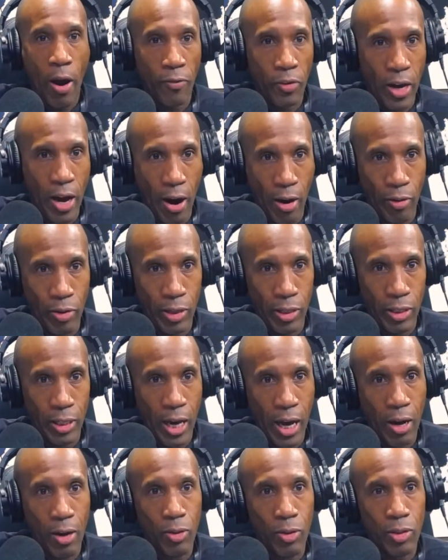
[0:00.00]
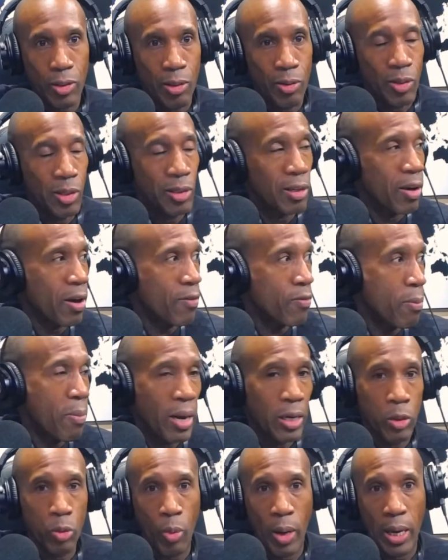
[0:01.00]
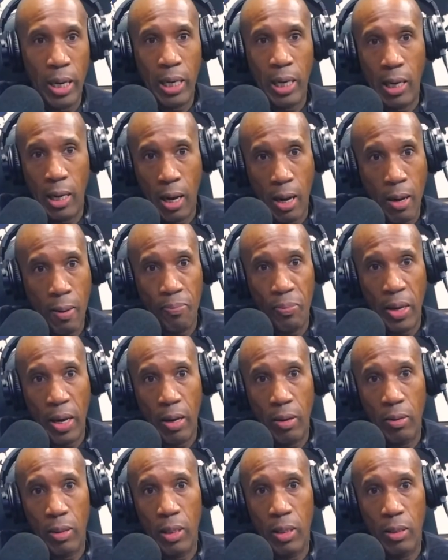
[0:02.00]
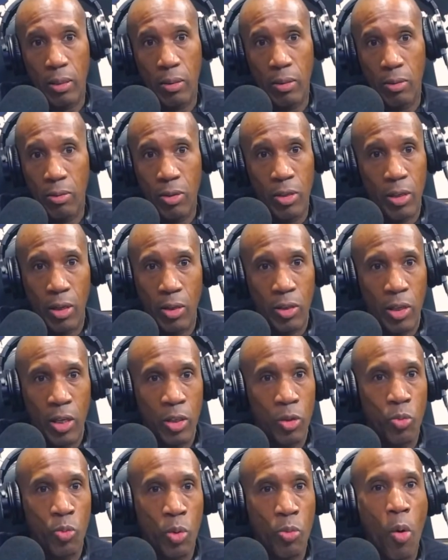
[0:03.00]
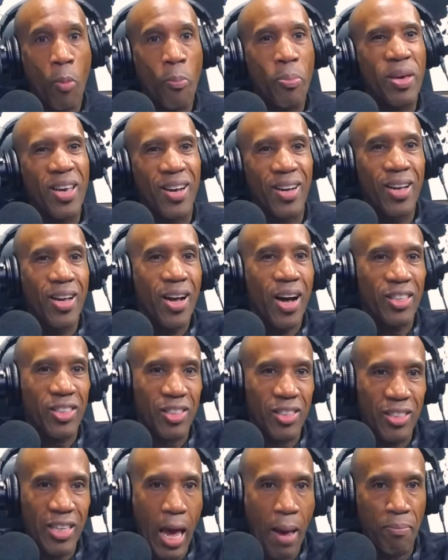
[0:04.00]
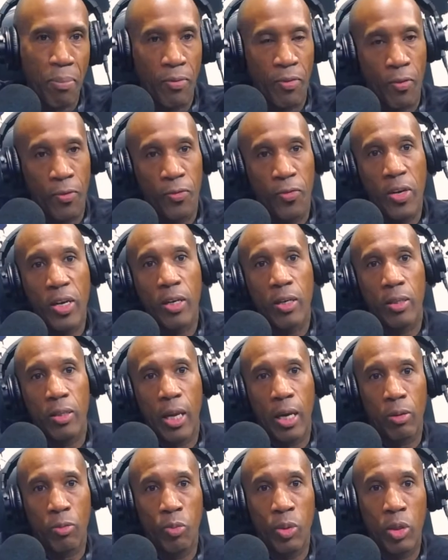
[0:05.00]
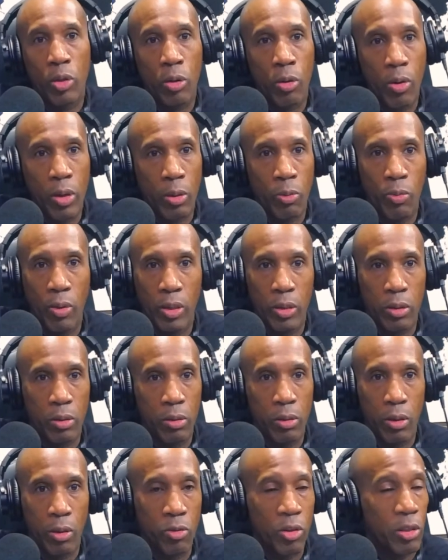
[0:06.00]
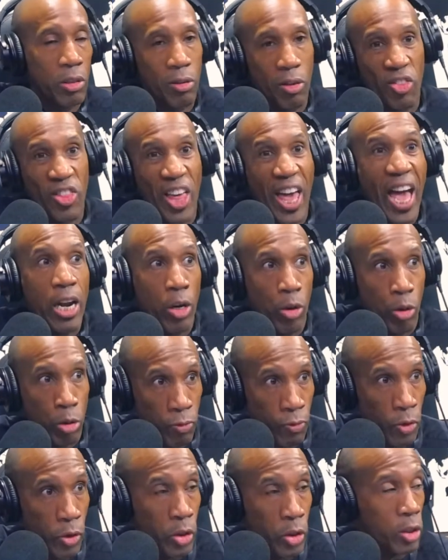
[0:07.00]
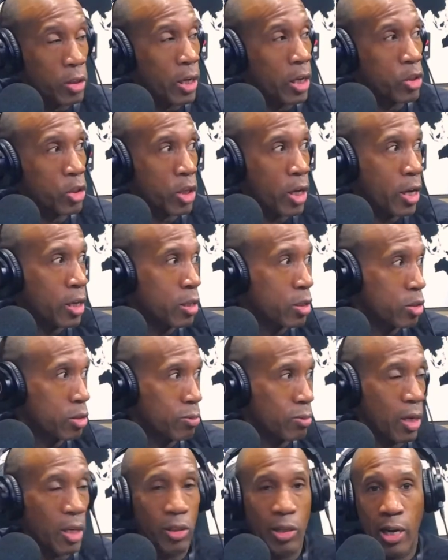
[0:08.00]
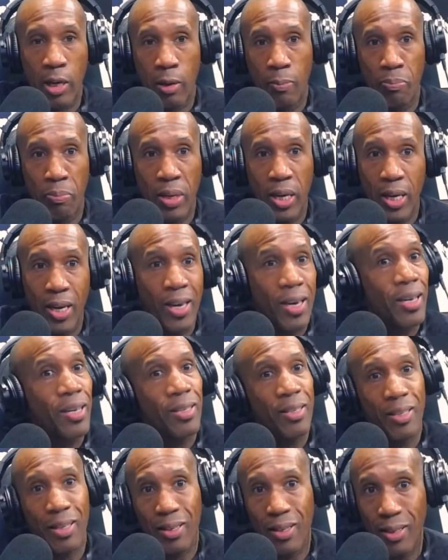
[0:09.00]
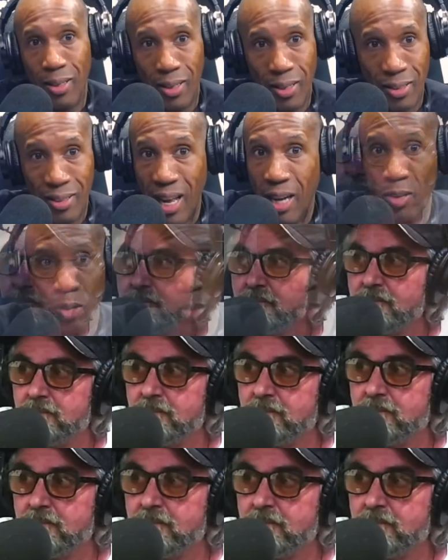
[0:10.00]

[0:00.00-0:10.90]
carrier now. So, everybody's waking up now. And, it won't be a snap of a finger like we thought it was. This Thanos version that China think they can be is not going to work.